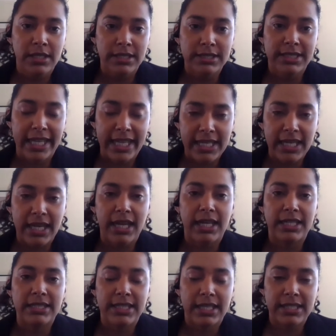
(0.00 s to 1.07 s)
data
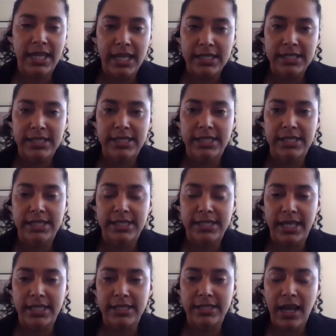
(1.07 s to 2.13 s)
and the analysis
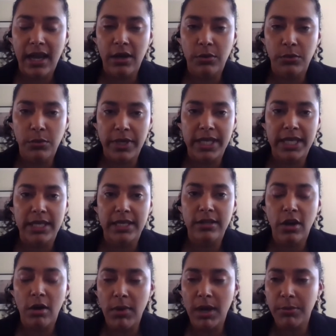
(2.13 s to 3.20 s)
and how we
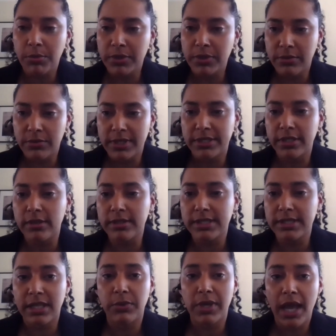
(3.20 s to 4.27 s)
come up with the results
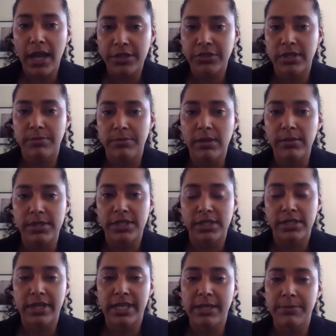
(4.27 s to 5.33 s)
that we actually publish
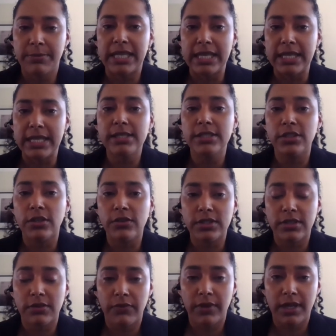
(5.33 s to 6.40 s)
in our EPD. So
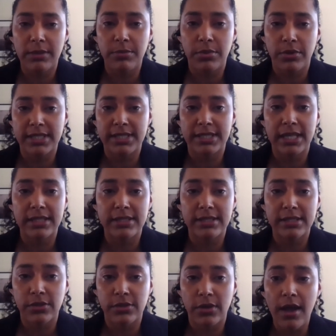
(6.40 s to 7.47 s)
those are very important
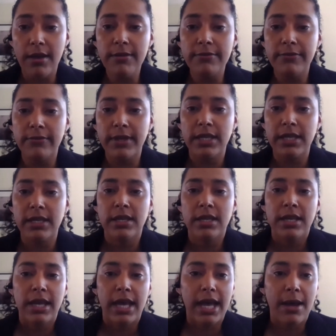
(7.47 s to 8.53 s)
standards to have.
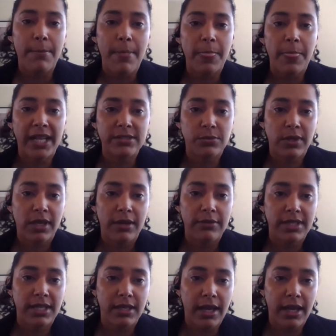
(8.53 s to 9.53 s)
Next, we have the